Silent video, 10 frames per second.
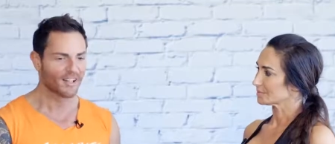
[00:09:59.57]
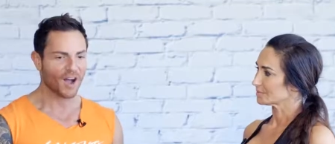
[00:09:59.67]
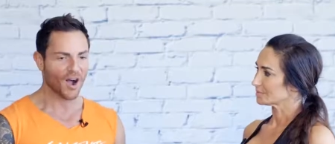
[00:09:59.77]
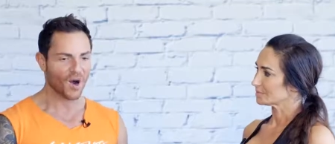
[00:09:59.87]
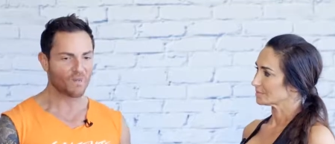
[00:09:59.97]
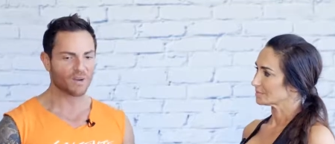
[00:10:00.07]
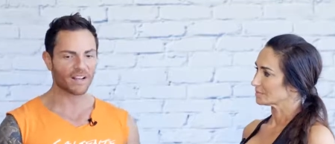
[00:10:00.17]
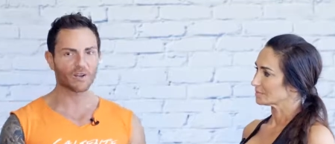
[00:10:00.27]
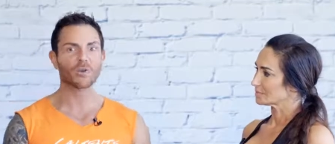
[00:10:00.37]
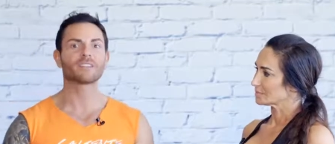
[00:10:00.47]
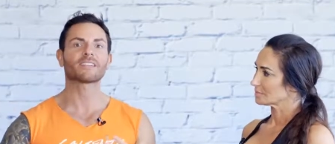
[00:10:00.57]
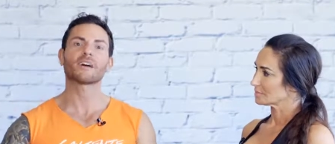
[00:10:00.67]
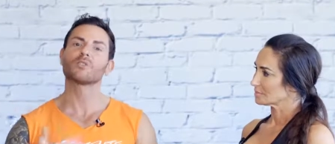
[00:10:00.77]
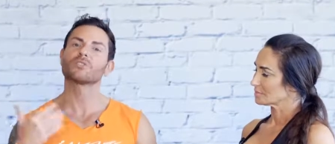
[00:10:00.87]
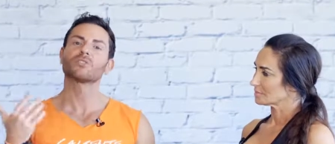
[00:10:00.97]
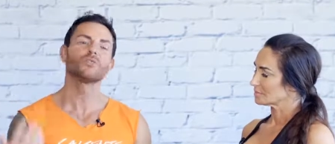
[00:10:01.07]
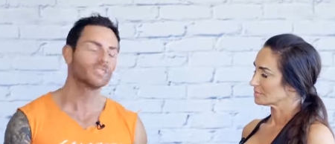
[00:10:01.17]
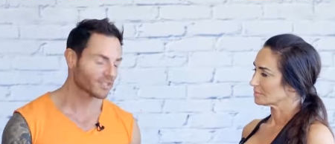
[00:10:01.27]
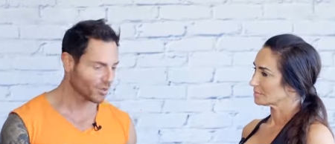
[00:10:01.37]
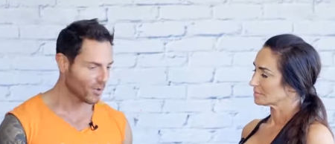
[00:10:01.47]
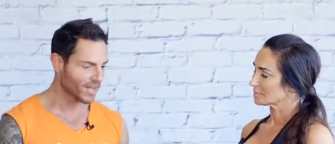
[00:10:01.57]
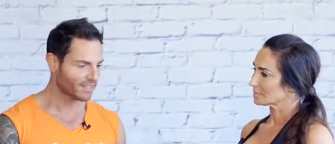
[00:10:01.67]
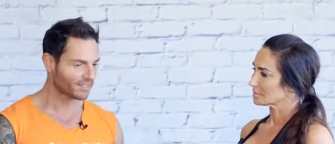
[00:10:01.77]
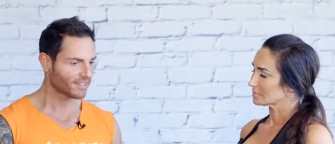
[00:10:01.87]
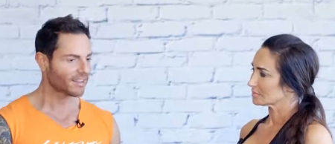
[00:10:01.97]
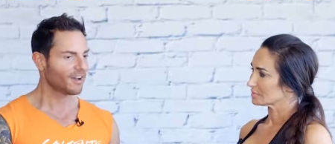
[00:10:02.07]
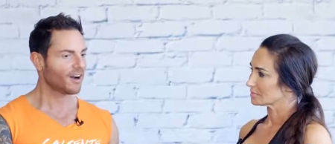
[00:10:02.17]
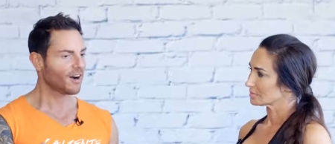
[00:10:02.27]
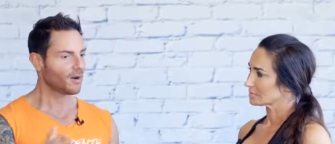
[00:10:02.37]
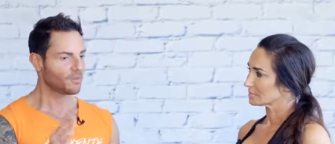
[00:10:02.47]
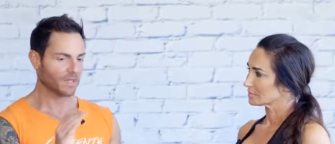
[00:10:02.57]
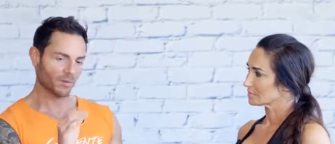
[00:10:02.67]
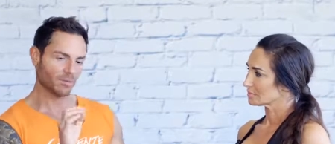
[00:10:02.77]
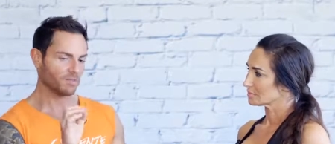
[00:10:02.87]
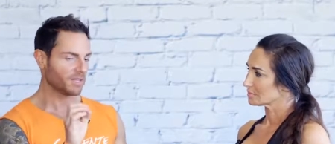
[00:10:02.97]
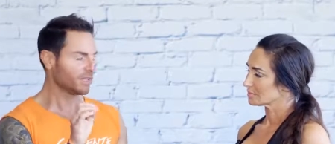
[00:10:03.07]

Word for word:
Speaker 1: Sure. Um, but I noticed as I was losing the weight, um, it would